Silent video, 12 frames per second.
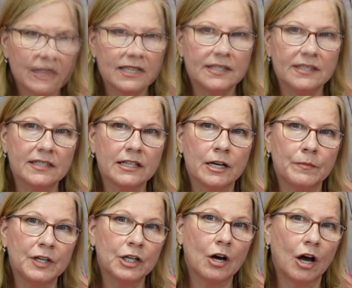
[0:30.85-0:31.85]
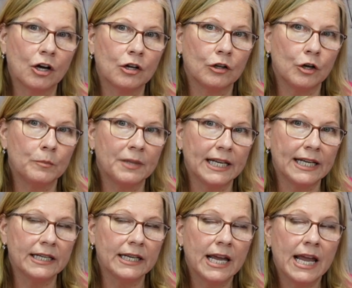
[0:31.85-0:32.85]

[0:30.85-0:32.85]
this is a company called Globleland,